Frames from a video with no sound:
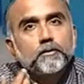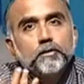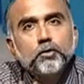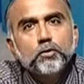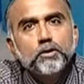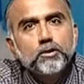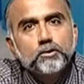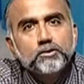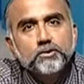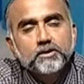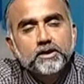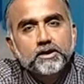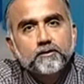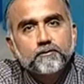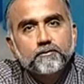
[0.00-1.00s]
You can also
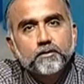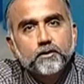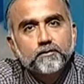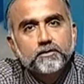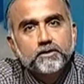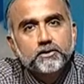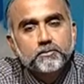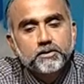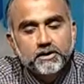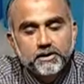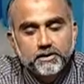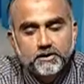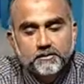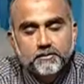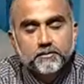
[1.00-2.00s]
think of this
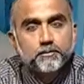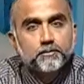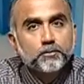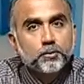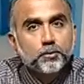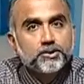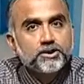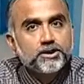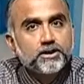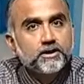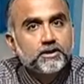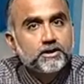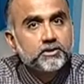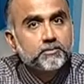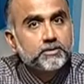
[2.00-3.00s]
particular question,
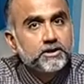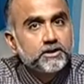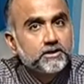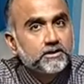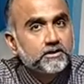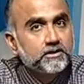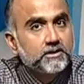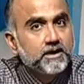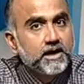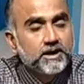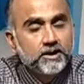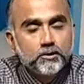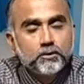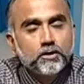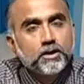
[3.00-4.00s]
this particular
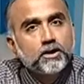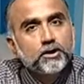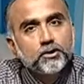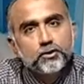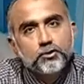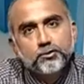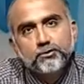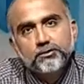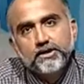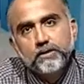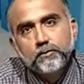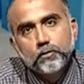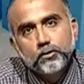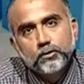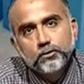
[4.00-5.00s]
scenario: do you really
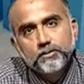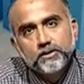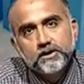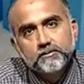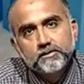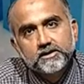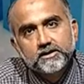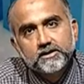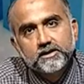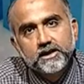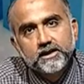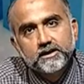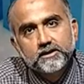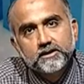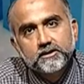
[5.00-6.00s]
want to be in a business
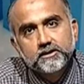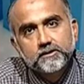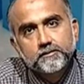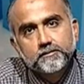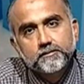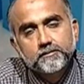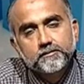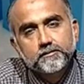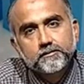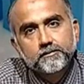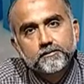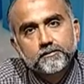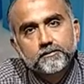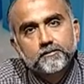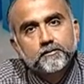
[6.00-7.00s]
like this?
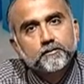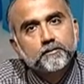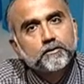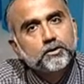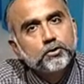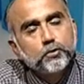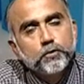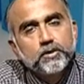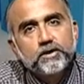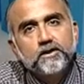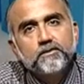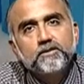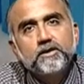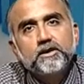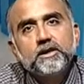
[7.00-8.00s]
You will
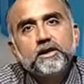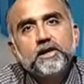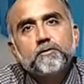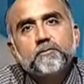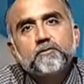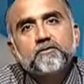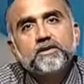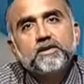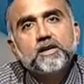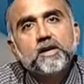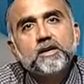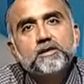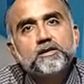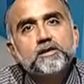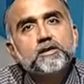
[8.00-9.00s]
definitely come up with the
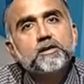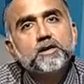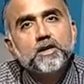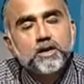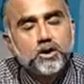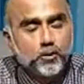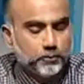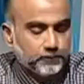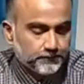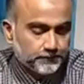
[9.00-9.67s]
answer, no.